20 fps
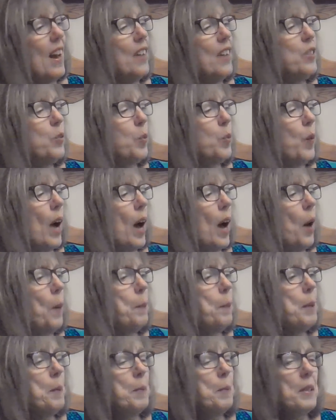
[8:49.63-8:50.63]
as
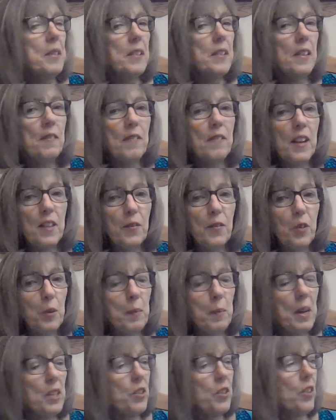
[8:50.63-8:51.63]
well,
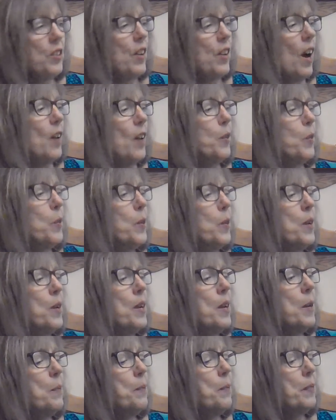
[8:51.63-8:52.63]

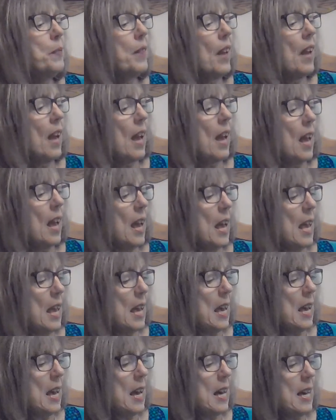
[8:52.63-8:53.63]
ppcfaithformation.org
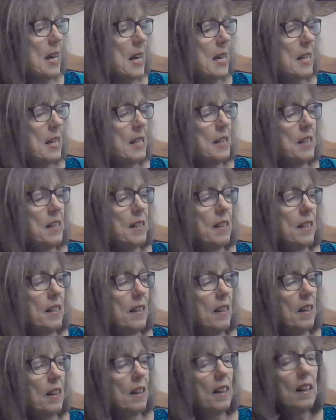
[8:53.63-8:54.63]
and
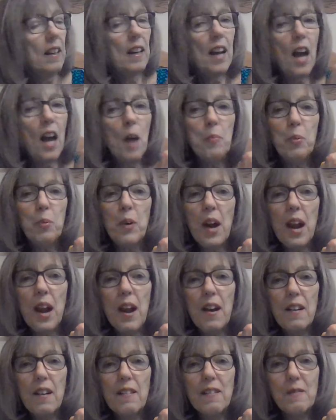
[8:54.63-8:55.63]
a
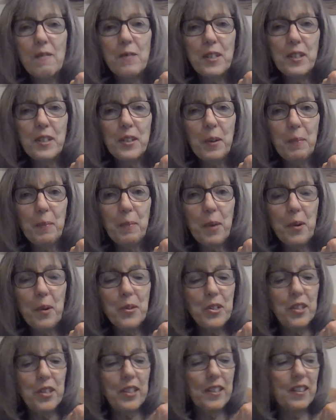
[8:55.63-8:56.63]
prayer with some
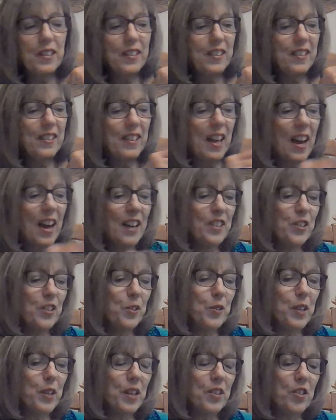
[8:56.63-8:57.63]
motions that
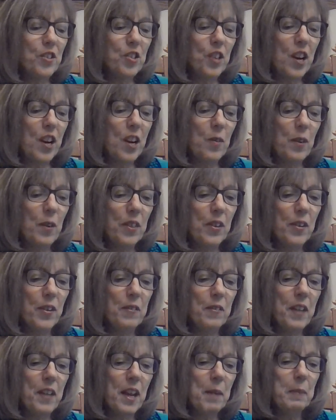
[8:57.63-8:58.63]
you can share with
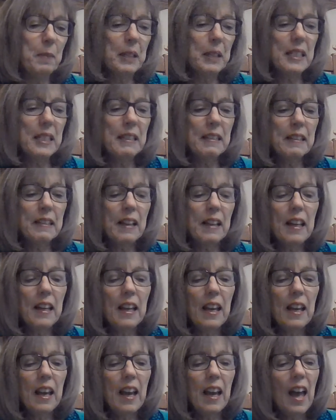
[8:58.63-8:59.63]
your families.
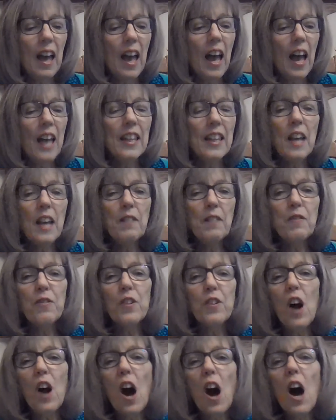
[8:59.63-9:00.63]
And then
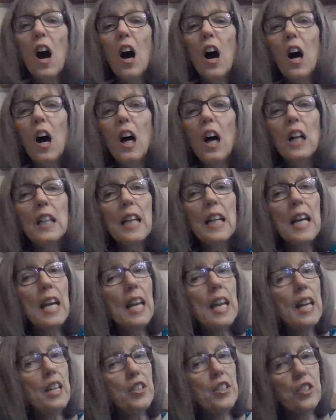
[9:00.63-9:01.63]
for all
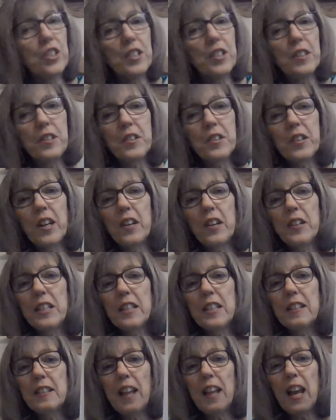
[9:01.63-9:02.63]
ages, there
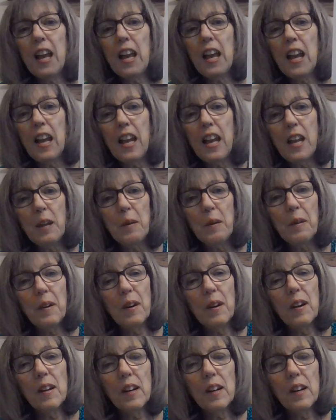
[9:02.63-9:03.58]
is a